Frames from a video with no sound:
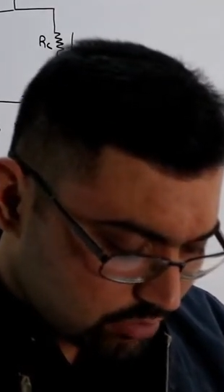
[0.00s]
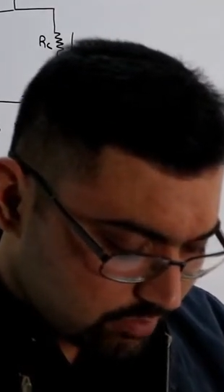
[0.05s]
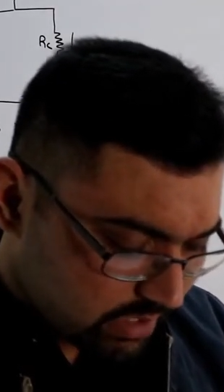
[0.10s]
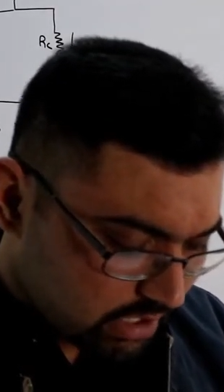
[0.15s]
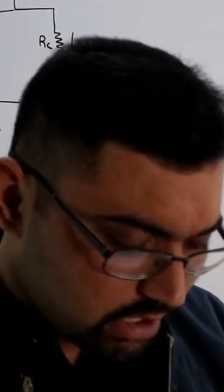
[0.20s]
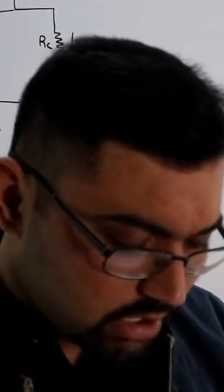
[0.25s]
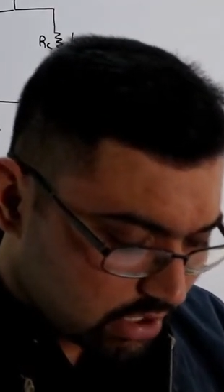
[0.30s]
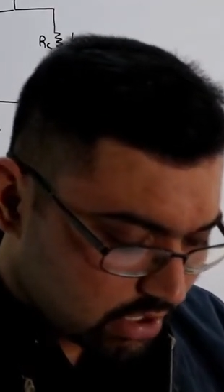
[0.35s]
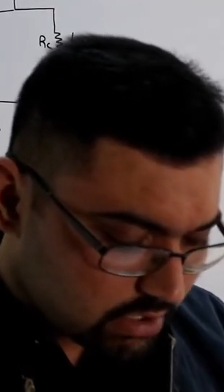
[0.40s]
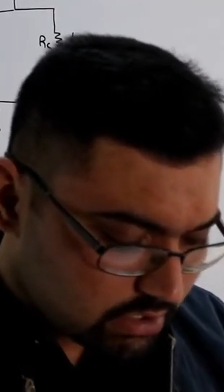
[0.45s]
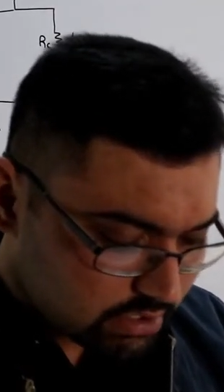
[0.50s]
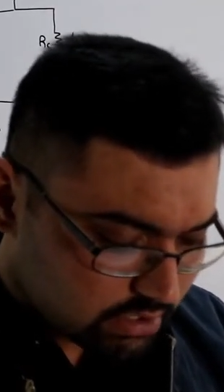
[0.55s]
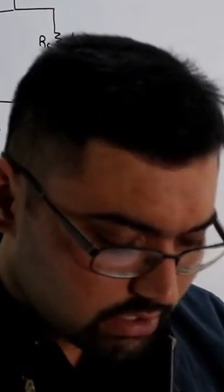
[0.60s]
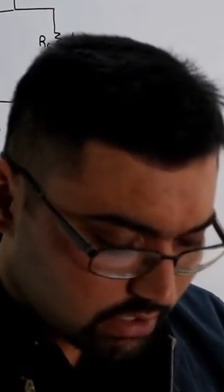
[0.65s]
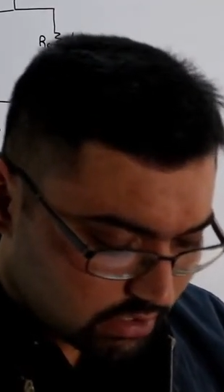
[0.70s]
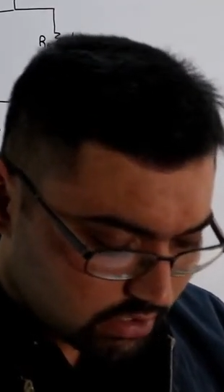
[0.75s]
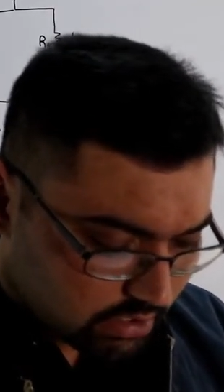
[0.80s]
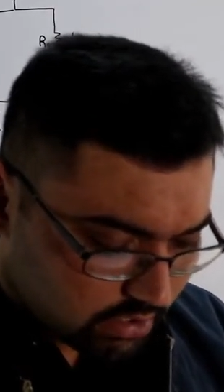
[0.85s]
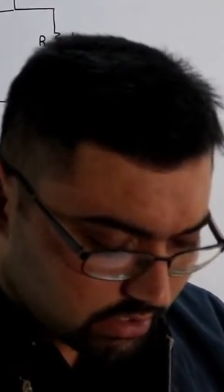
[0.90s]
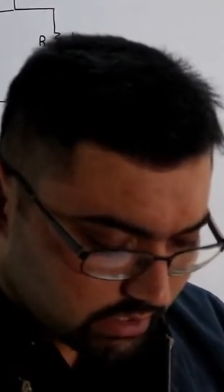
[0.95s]
be
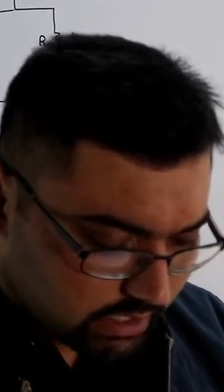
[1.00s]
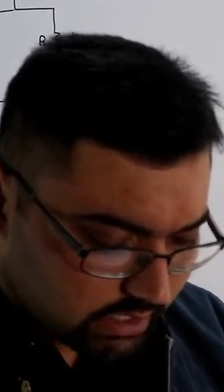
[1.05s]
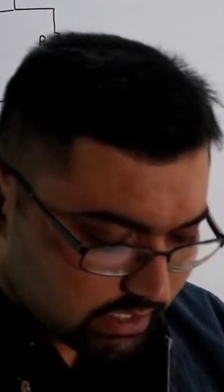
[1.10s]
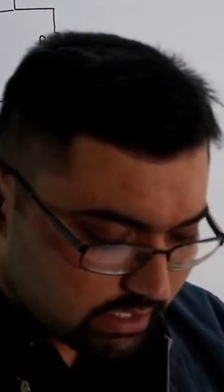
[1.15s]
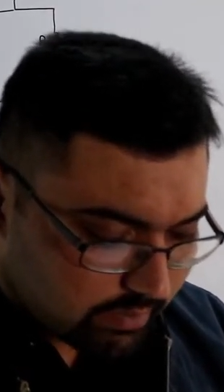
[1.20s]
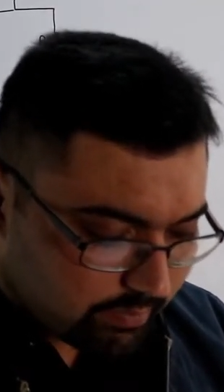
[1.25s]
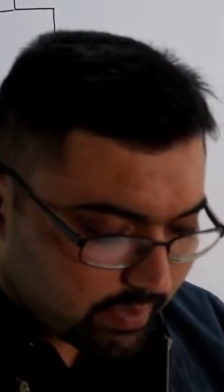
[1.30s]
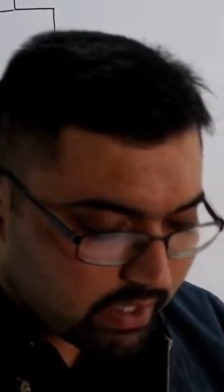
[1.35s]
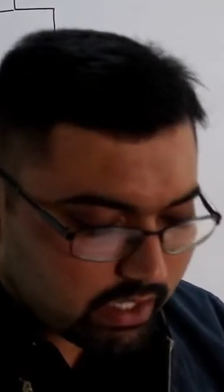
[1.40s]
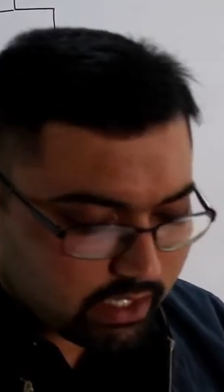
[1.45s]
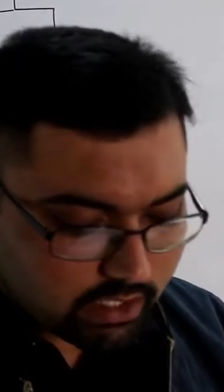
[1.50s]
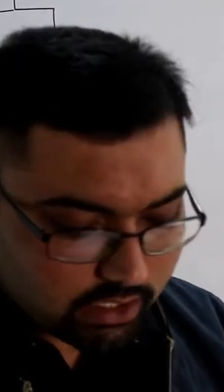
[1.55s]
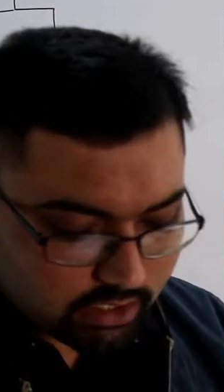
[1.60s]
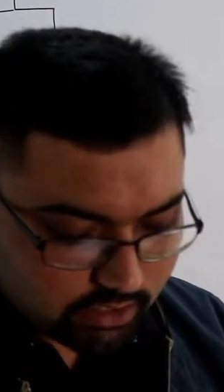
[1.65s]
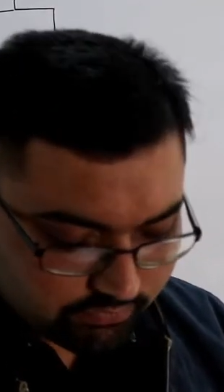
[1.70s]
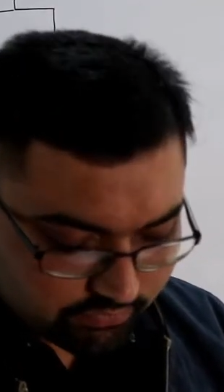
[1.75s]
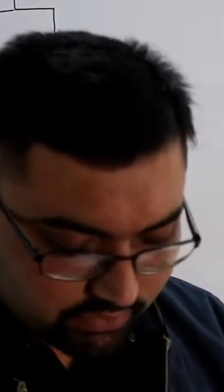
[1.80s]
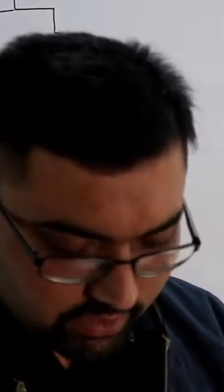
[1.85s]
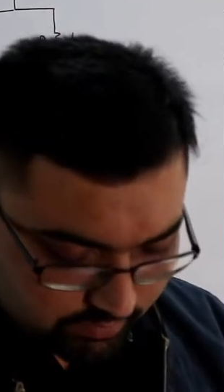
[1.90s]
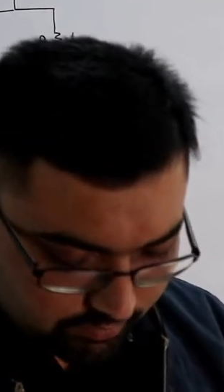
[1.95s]
constant or independent
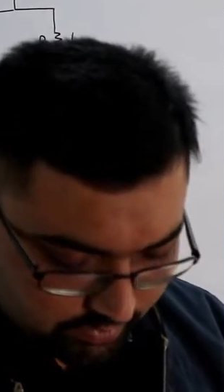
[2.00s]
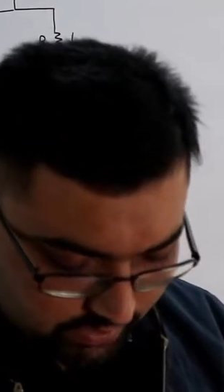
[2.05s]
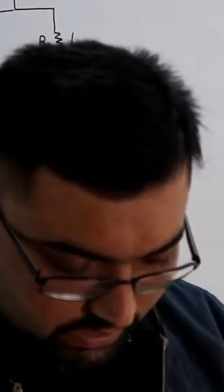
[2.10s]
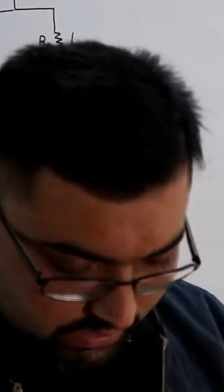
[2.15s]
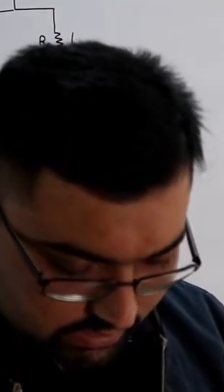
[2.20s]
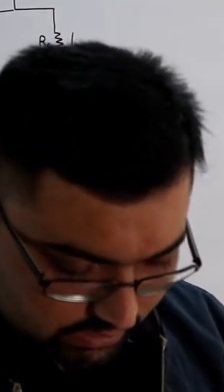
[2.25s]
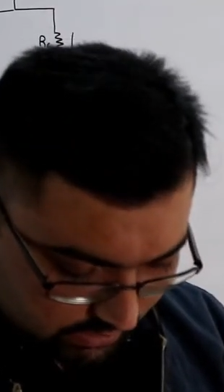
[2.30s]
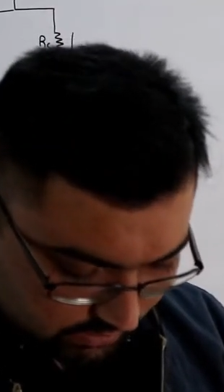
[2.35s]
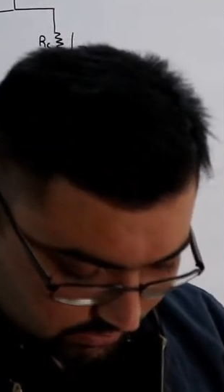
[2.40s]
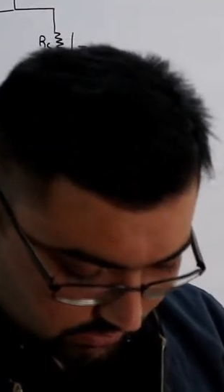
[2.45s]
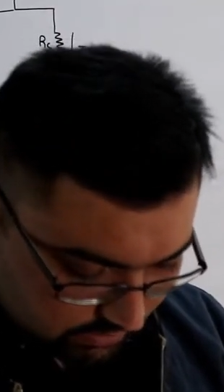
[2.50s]
of temperature.